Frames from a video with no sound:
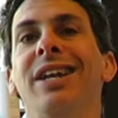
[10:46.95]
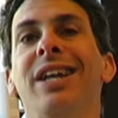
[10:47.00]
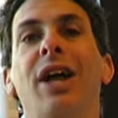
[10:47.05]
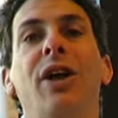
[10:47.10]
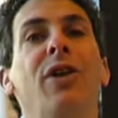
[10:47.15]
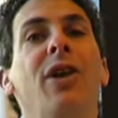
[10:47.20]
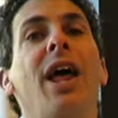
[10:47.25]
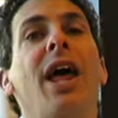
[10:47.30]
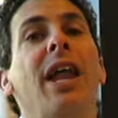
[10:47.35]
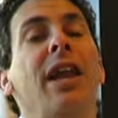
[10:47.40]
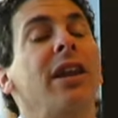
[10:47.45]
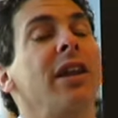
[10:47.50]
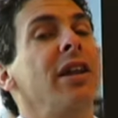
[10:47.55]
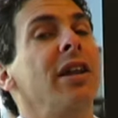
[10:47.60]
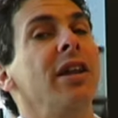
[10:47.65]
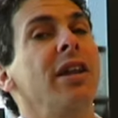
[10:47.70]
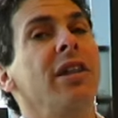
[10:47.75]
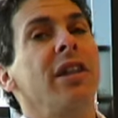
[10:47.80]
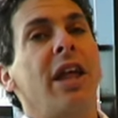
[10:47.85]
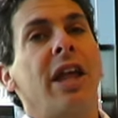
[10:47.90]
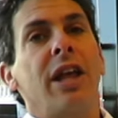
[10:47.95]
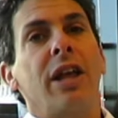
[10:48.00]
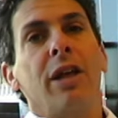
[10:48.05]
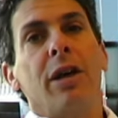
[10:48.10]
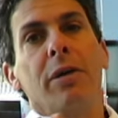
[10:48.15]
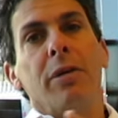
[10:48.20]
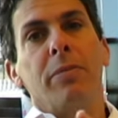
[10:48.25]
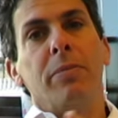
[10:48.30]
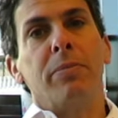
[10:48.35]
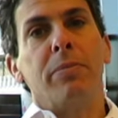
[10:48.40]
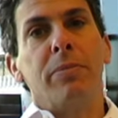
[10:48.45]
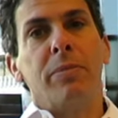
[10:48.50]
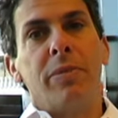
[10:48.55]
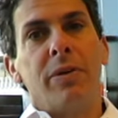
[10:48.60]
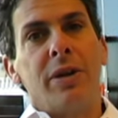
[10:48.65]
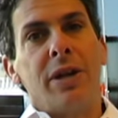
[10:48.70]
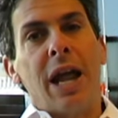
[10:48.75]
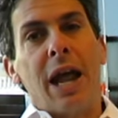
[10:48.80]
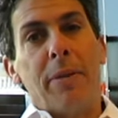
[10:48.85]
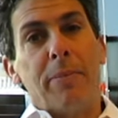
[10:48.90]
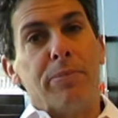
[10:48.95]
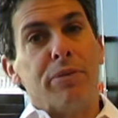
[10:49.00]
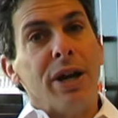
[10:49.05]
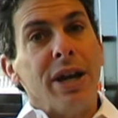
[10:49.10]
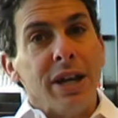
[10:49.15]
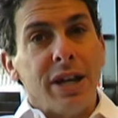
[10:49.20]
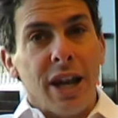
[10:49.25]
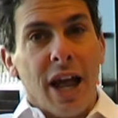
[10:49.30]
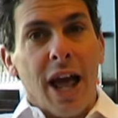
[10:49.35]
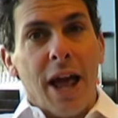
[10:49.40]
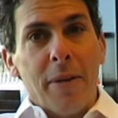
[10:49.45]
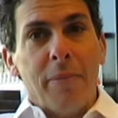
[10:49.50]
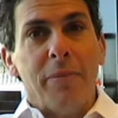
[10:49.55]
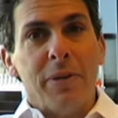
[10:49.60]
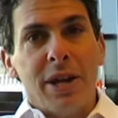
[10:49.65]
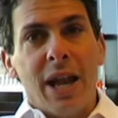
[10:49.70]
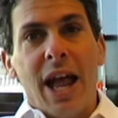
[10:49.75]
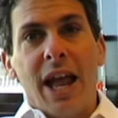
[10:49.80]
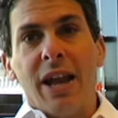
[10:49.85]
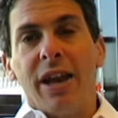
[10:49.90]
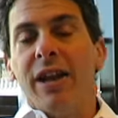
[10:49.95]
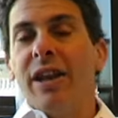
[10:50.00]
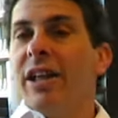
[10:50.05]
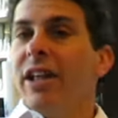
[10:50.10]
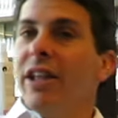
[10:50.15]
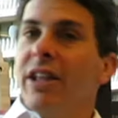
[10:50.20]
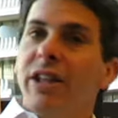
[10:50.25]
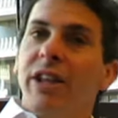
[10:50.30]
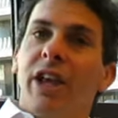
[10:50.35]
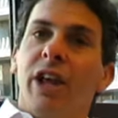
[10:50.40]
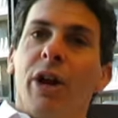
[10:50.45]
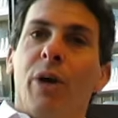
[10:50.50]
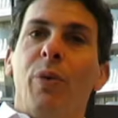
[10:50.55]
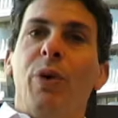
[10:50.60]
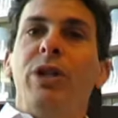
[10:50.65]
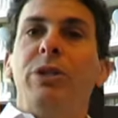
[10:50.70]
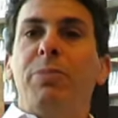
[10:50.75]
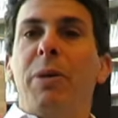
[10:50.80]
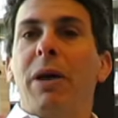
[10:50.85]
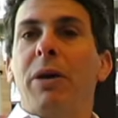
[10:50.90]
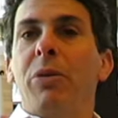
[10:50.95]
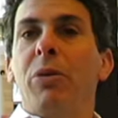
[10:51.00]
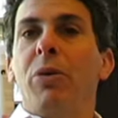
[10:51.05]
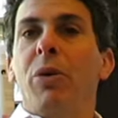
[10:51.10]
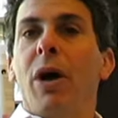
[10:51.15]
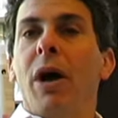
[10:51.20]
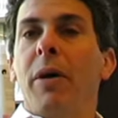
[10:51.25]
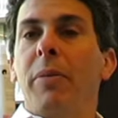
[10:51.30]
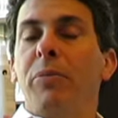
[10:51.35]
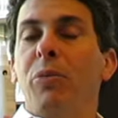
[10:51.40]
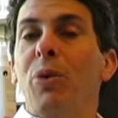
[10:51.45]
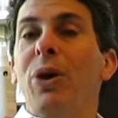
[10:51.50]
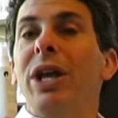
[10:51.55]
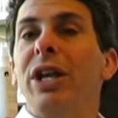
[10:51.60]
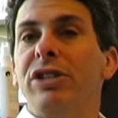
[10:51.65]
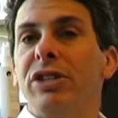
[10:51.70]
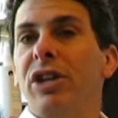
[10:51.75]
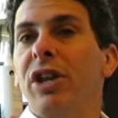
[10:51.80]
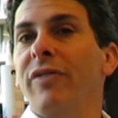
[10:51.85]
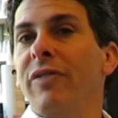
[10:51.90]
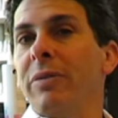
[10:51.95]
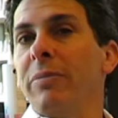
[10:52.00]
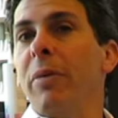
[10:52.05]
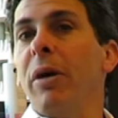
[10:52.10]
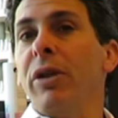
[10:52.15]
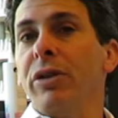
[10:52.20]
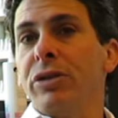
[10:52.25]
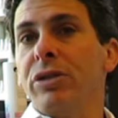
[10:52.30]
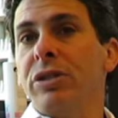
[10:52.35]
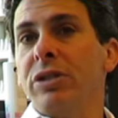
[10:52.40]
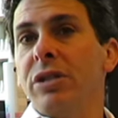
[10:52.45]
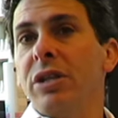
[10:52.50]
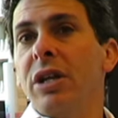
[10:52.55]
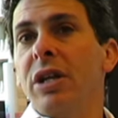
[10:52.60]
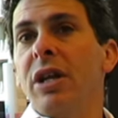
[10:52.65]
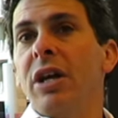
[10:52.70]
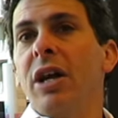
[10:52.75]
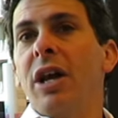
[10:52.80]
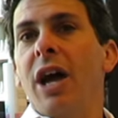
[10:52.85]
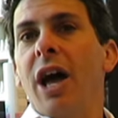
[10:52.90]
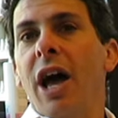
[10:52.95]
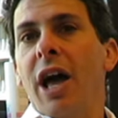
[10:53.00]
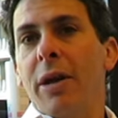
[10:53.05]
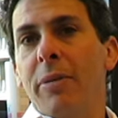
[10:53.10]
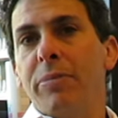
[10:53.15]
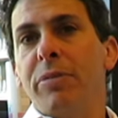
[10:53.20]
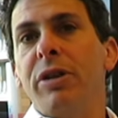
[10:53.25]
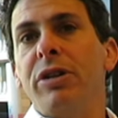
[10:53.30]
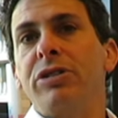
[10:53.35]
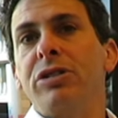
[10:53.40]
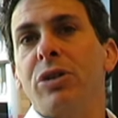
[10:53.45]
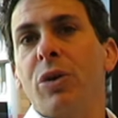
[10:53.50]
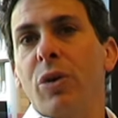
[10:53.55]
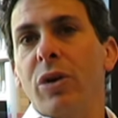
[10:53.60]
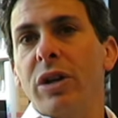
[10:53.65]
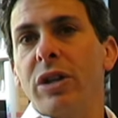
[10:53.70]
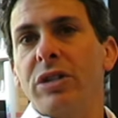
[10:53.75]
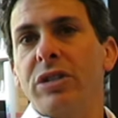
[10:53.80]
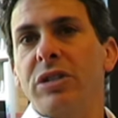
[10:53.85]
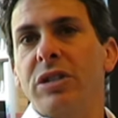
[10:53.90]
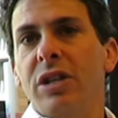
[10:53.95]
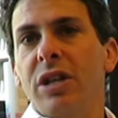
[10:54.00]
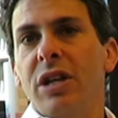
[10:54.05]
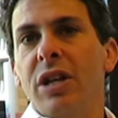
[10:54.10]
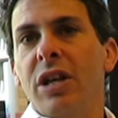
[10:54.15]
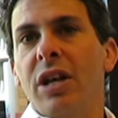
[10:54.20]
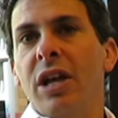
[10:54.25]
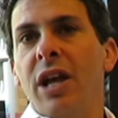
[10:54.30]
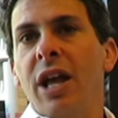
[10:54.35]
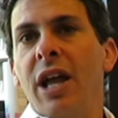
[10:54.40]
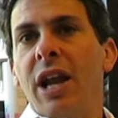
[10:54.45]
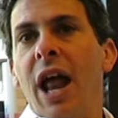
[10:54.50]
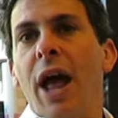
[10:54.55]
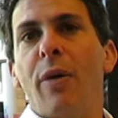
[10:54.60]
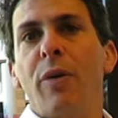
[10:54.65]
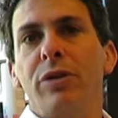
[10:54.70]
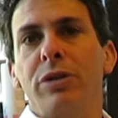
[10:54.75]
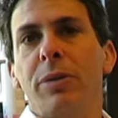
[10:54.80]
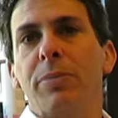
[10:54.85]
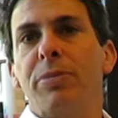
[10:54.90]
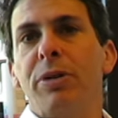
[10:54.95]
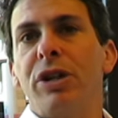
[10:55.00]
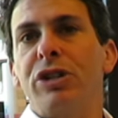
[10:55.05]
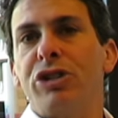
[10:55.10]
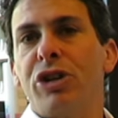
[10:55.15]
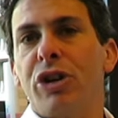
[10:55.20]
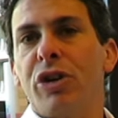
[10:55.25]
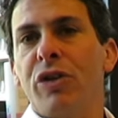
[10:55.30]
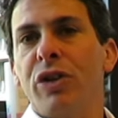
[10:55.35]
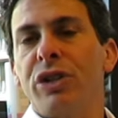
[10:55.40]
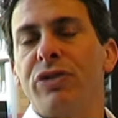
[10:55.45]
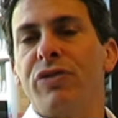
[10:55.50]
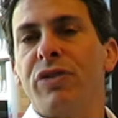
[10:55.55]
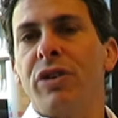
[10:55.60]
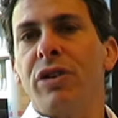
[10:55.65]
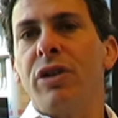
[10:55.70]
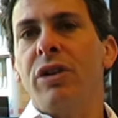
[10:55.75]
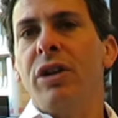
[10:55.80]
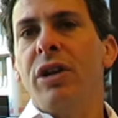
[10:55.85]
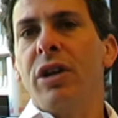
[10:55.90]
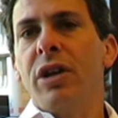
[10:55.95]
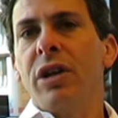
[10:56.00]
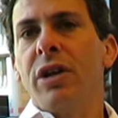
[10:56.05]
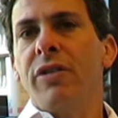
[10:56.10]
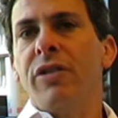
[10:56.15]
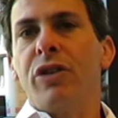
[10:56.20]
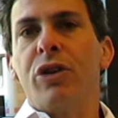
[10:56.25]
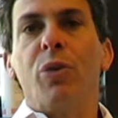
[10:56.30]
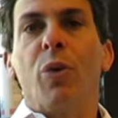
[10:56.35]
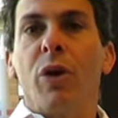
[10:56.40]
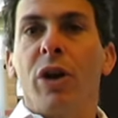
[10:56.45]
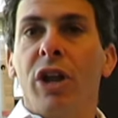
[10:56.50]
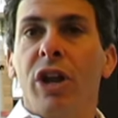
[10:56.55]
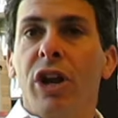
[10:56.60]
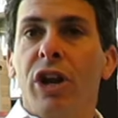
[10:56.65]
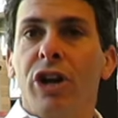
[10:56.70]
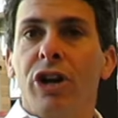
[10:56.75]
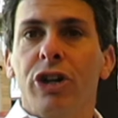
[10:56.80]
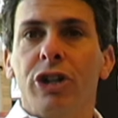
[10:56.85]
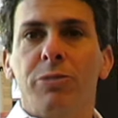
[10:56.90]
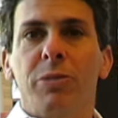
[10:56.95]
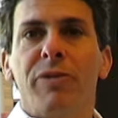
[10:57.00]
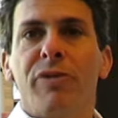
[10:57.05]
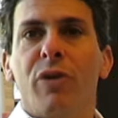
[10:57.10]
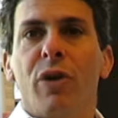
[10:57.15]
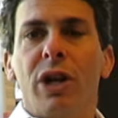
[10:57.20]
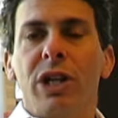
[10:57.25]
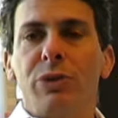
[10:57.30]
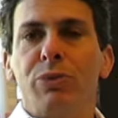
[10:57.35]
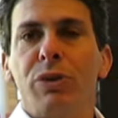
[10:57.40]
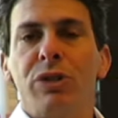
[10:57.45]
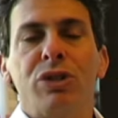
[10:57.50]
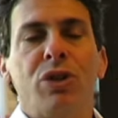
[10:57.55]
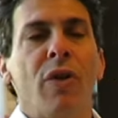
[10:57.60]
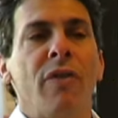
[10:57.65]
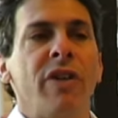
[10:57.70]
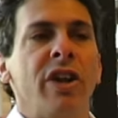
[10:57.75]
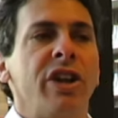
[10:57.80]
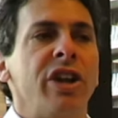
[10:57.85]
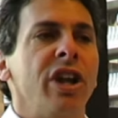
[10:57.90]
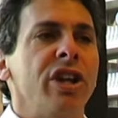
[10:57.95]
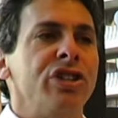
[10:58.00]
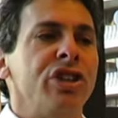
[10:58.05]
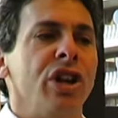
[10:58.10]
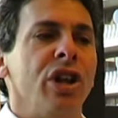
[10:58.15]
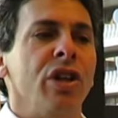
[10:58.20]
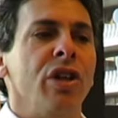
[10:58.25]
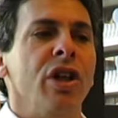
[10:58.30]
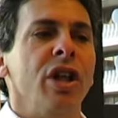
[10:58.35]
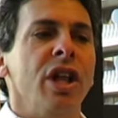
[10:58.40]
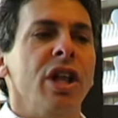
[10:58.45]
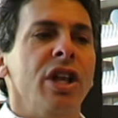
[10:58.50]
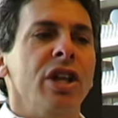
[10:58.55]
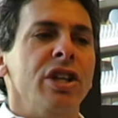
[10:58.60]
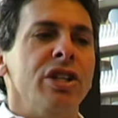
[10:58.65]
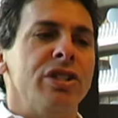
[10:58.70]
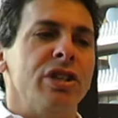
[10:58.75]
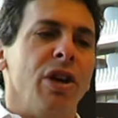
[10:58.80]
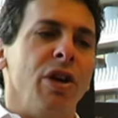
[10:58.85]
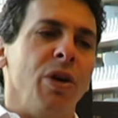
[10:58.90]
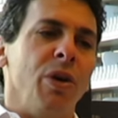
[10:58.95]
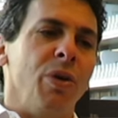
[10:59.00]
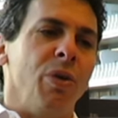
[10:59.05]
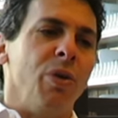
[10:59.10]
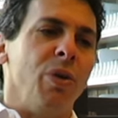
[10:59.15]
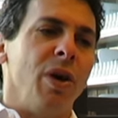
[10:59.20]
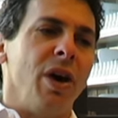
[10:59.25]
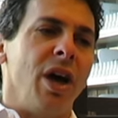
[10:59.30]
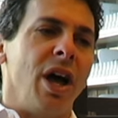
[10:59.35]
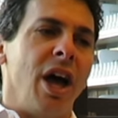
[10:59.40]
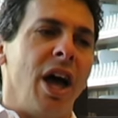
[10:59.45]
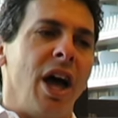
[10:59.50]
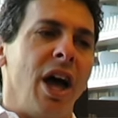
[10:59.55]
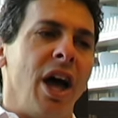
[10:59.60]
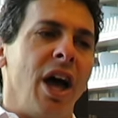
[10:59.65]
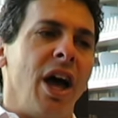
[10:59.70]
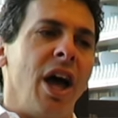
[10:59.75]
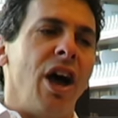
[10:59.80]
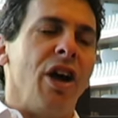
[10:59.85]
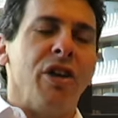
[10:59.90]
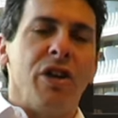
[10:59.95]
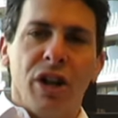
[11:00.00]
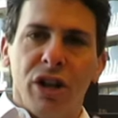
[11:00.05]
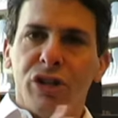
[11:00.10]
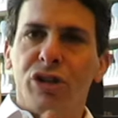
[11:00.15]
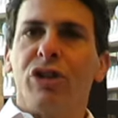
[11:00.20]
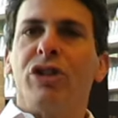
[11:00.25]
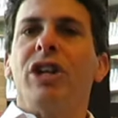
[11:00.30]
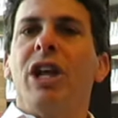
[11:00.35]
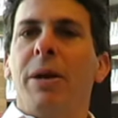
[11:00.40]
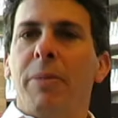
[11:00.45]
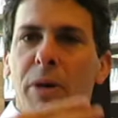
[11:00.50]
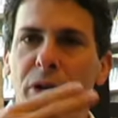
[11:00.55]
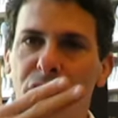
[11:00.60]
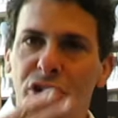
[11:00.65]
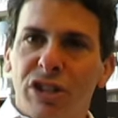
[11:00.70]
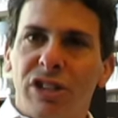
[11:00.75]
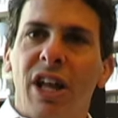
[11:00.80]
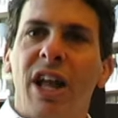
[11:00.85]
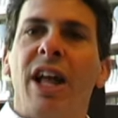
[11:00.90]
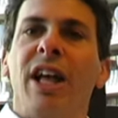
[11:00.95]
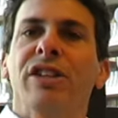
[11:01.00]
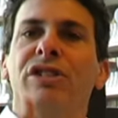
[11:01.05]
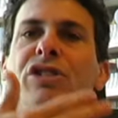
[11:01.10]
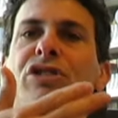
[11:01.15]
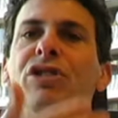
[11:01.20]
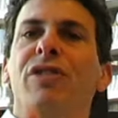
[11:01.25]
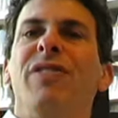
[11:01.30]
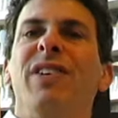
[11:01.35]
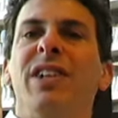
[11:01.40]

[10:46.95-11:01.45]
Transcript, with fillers: Now, not like not print time, not you know we spend um, weeks and even months on print stories. Okay. And I was a print journalist for for 20 years before I switched over to digital. So uh, our digital team understands there's a